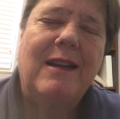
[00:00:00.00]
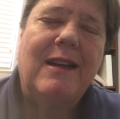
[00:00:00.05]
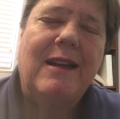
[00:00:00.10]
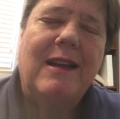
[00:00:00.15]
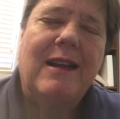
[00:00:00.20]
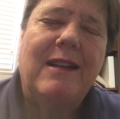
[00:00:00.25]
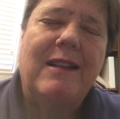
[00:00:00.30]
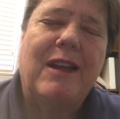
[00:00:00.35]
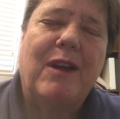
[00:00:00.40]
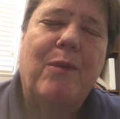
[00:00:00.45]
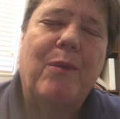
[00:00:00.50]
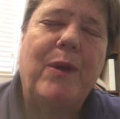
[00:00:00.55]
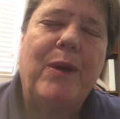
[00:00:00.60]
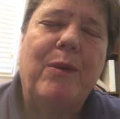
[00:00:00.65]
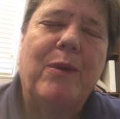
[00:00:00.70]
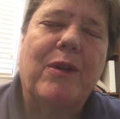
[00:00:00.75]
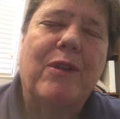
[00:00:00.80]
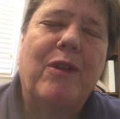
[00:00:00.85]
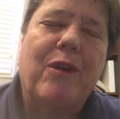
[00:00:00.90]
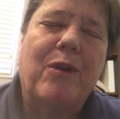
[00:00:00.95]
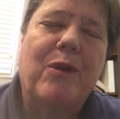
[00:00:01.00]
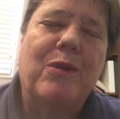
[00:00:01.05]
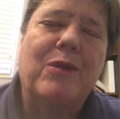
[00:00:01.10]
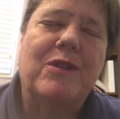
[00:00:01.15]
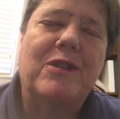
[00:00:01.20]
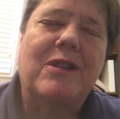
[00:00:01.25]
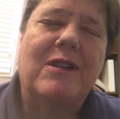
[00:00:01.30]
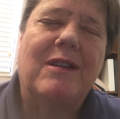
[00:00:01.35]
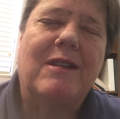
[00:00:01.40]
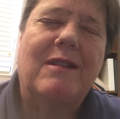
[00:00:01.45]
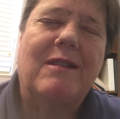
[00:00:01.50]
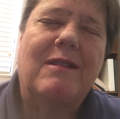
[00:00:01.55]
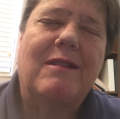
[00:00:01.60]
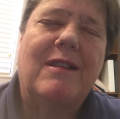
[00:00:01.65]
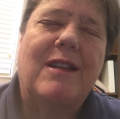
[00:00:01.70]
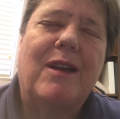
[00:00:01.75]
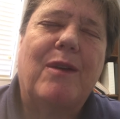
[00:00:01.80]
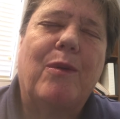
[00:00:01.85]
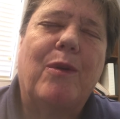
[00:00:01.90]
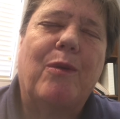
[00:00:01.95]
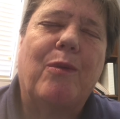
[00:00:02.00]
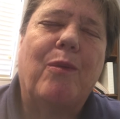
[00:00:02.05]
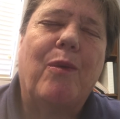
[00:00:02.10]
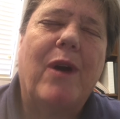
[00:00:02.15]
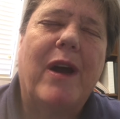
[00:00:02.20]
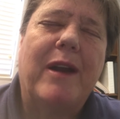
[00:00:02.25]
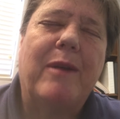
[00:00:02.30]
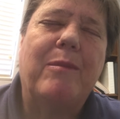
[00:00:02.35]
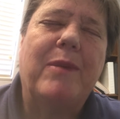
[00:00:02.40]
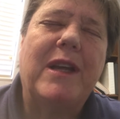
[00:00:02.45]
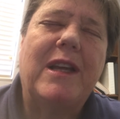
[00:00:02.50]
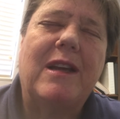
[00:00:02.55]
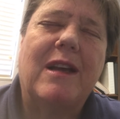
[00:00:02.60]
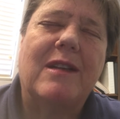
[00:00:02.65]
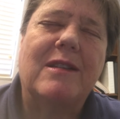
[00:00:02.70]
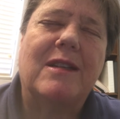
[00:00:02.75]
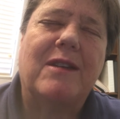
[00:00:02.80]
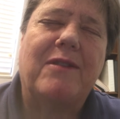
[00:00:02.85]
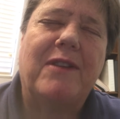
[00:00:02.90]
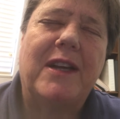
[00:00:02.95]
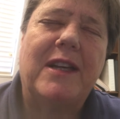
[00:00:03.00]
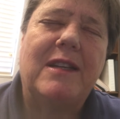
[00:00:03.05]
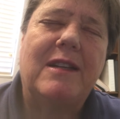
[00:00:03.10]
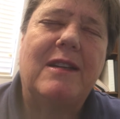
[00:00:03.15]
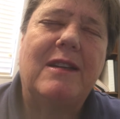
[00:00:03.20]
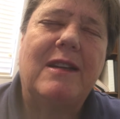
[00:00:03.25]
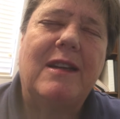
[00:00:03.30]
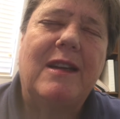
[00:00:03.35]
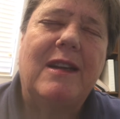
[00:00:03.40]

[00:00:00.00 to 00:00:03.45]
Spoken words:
and that we were those that were one because of it.